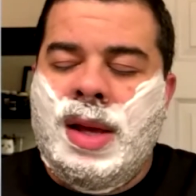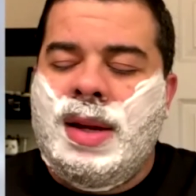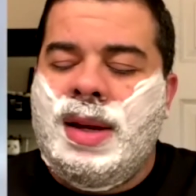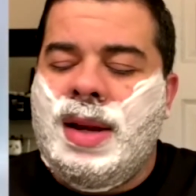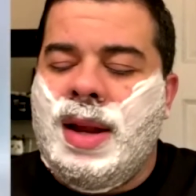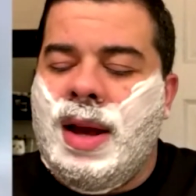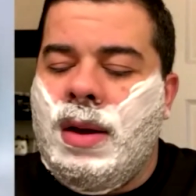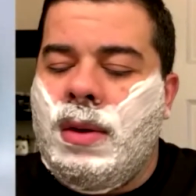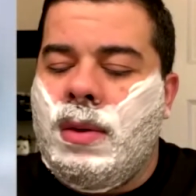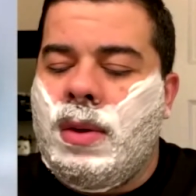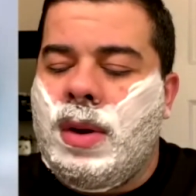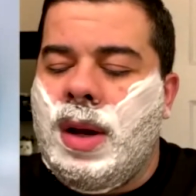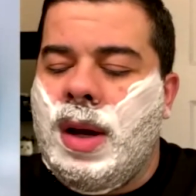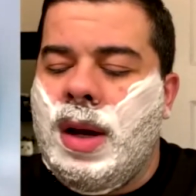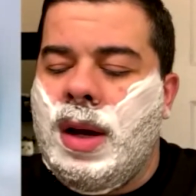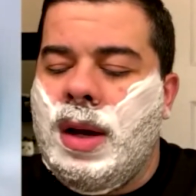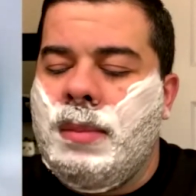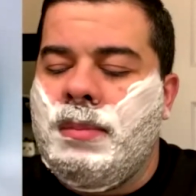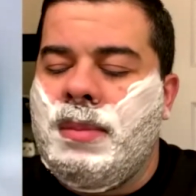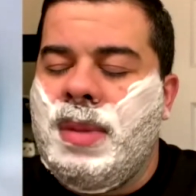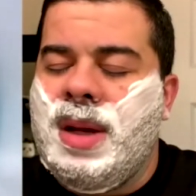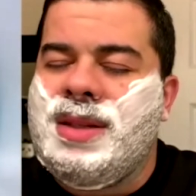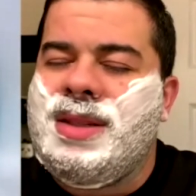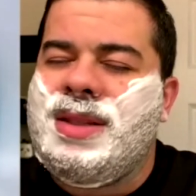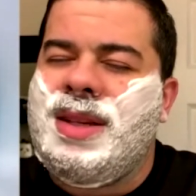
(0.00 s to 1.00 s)
Now,
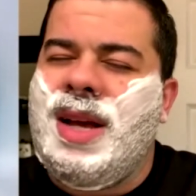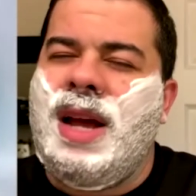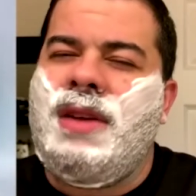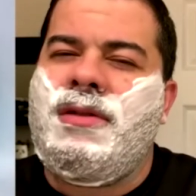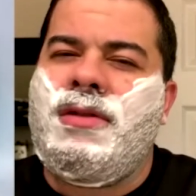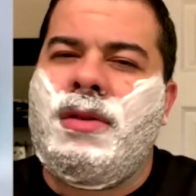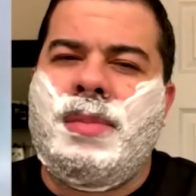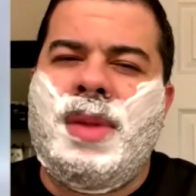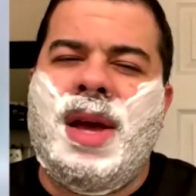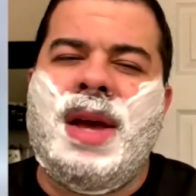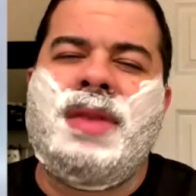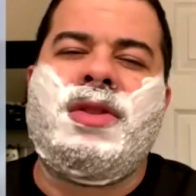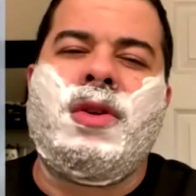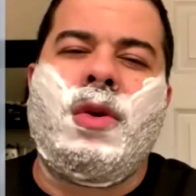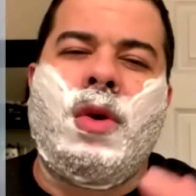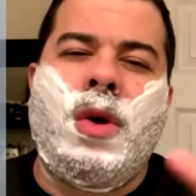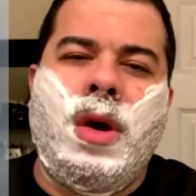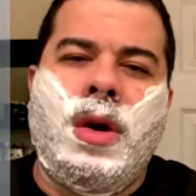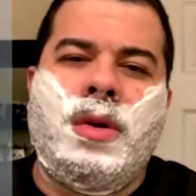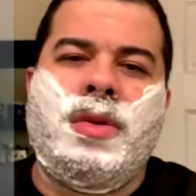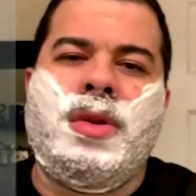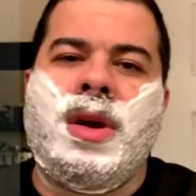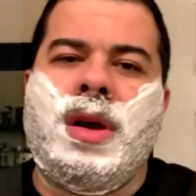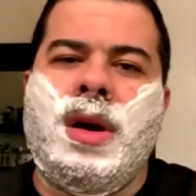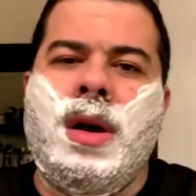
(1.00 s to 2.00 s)
aside from that, there
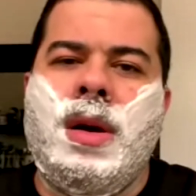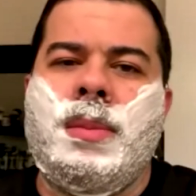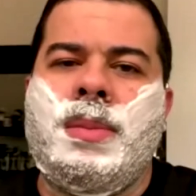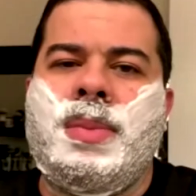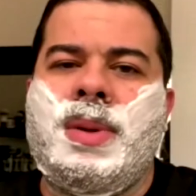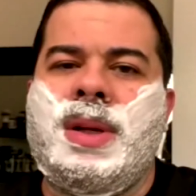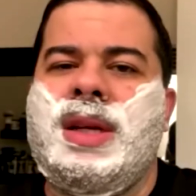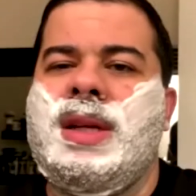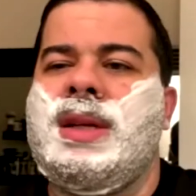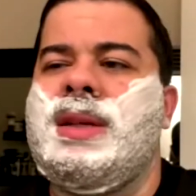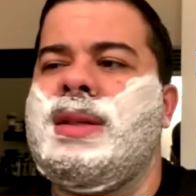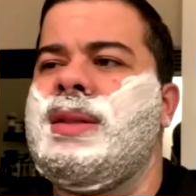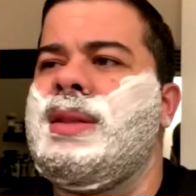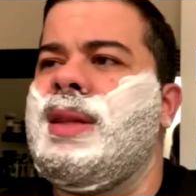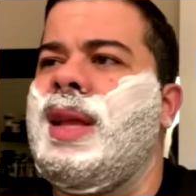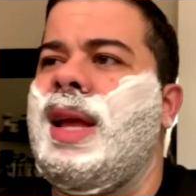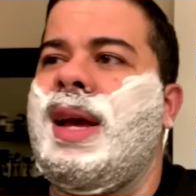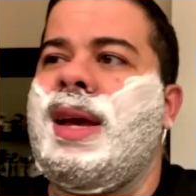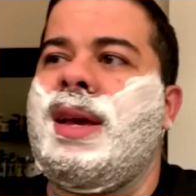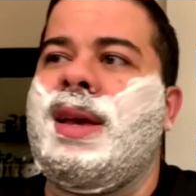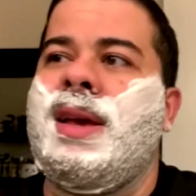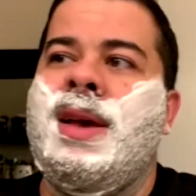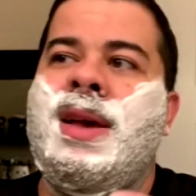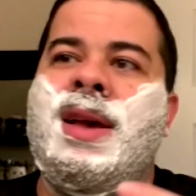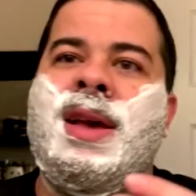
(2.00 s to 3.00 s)
are other companies
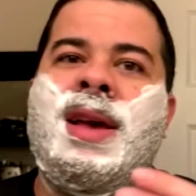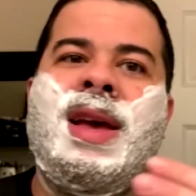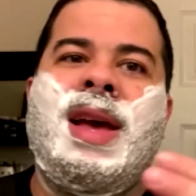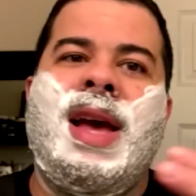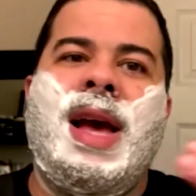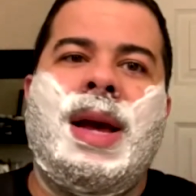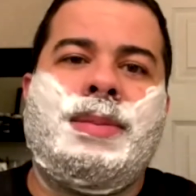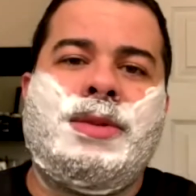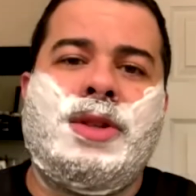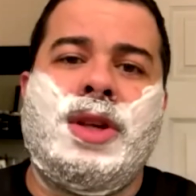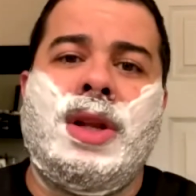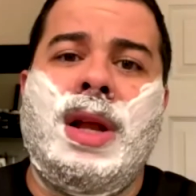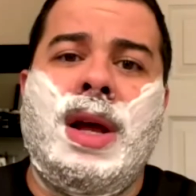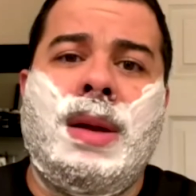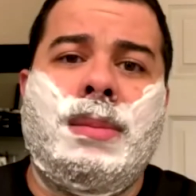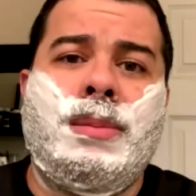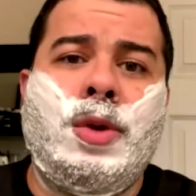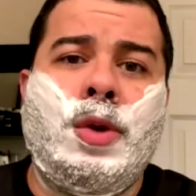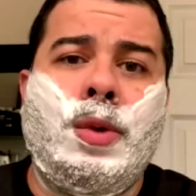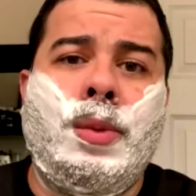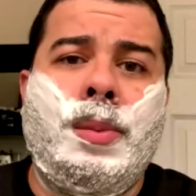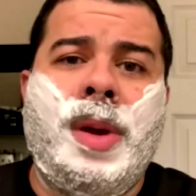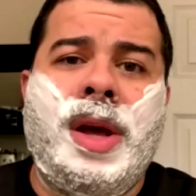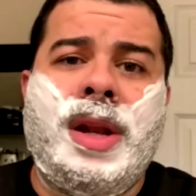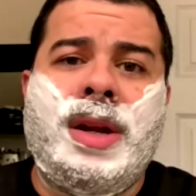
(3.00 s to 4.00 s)
like Epsilon
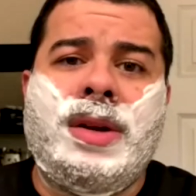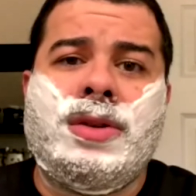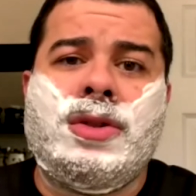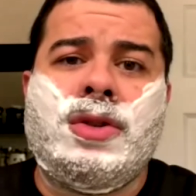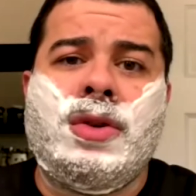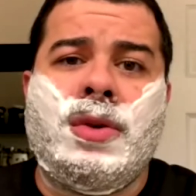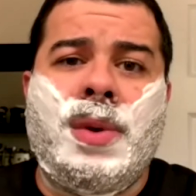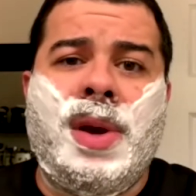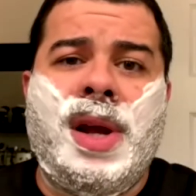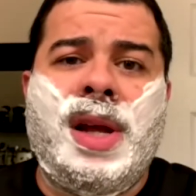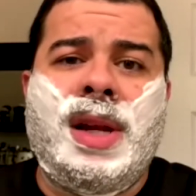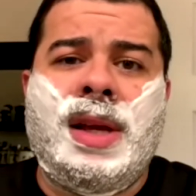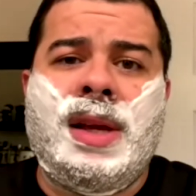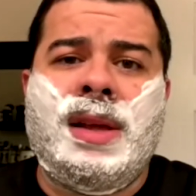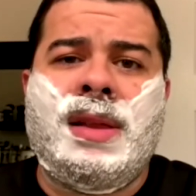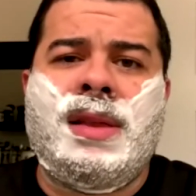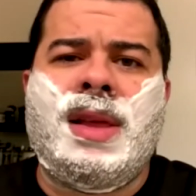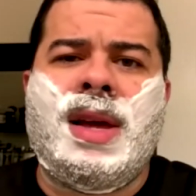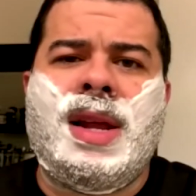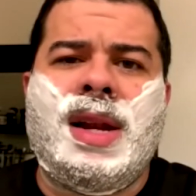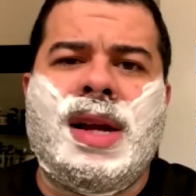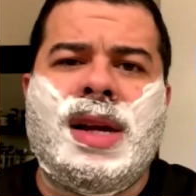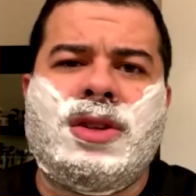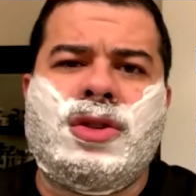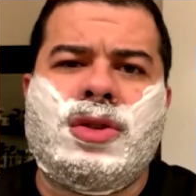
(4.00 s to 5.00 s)
Blue Mediterranean
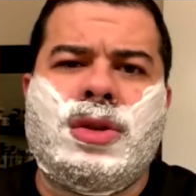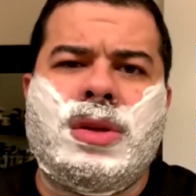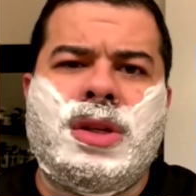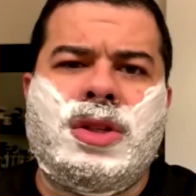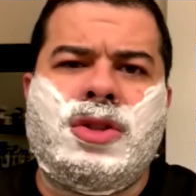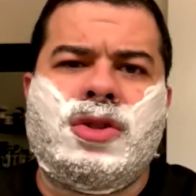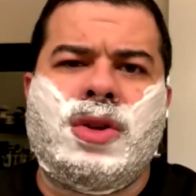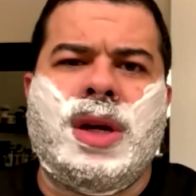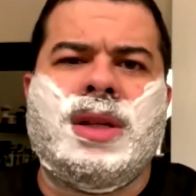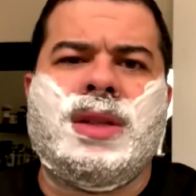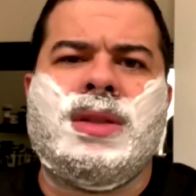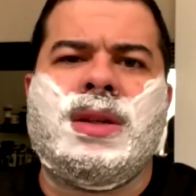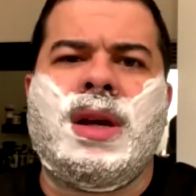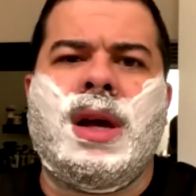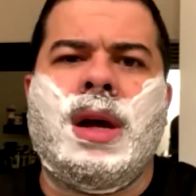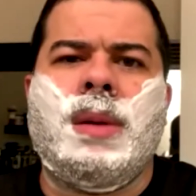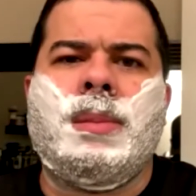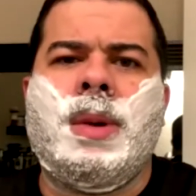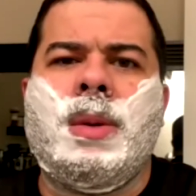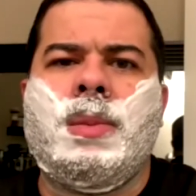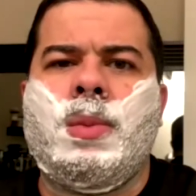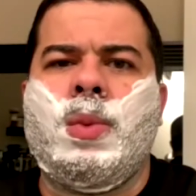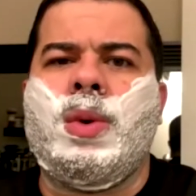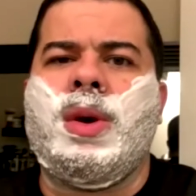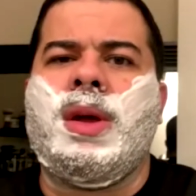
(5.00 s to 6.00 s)
that actually tried to come
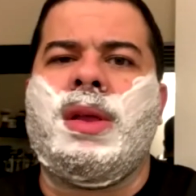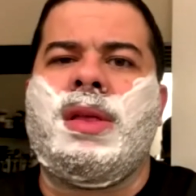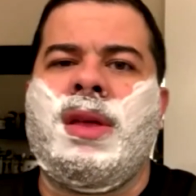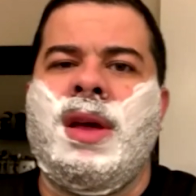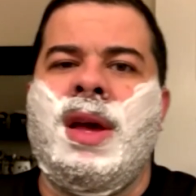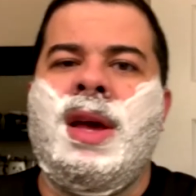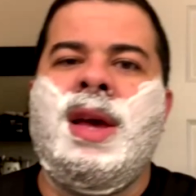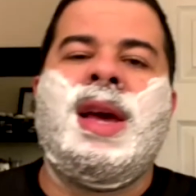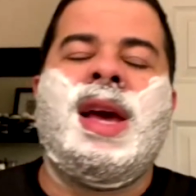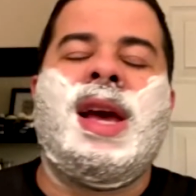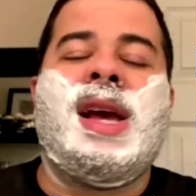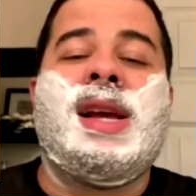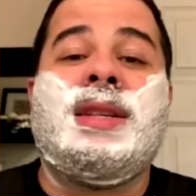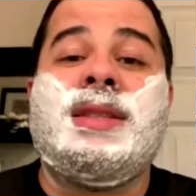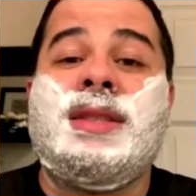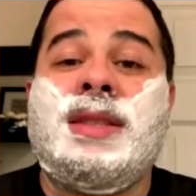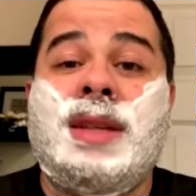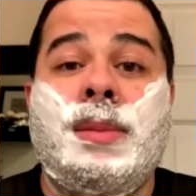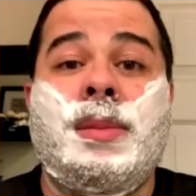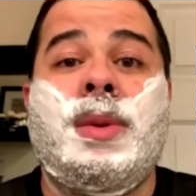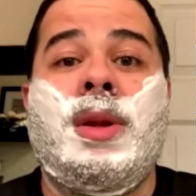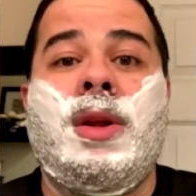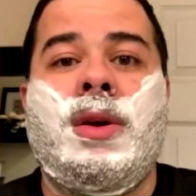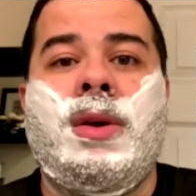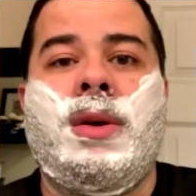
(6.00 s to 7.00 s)
up with a
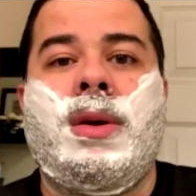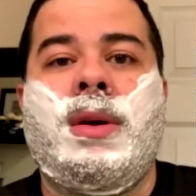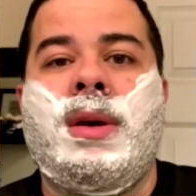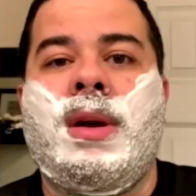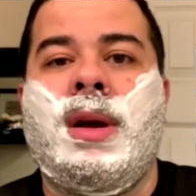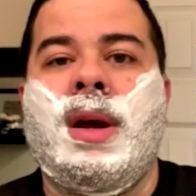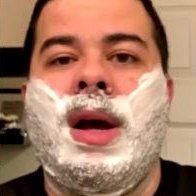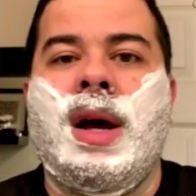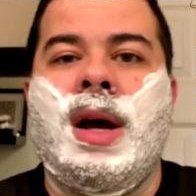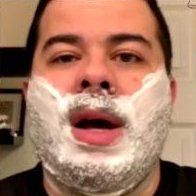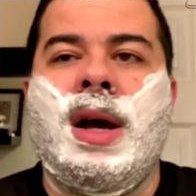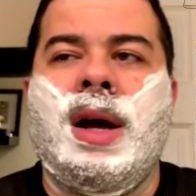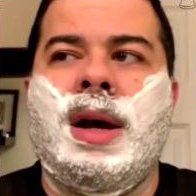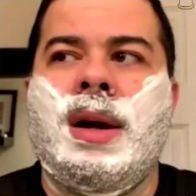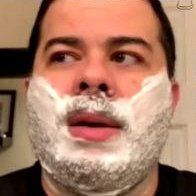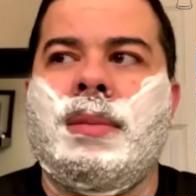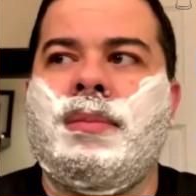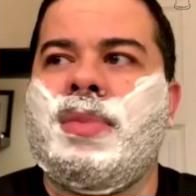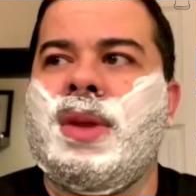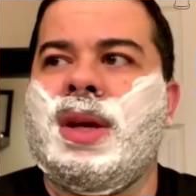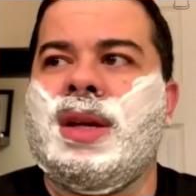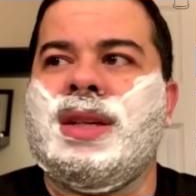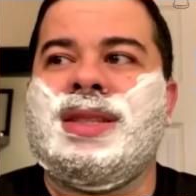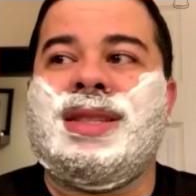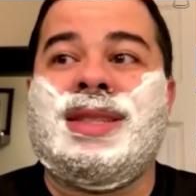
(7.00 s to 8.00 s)
similar
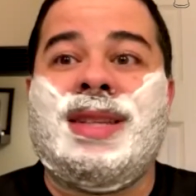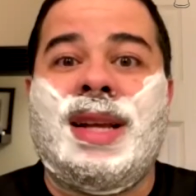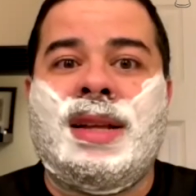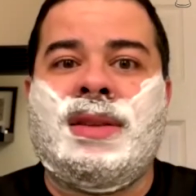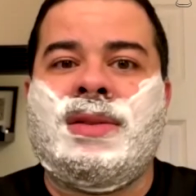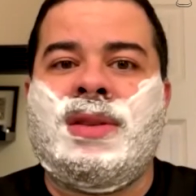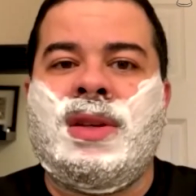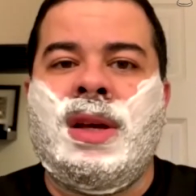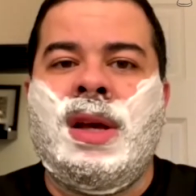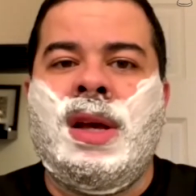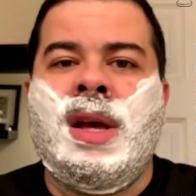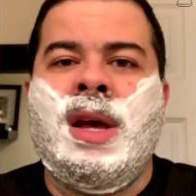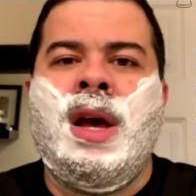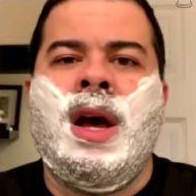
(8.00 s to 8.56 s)
scent.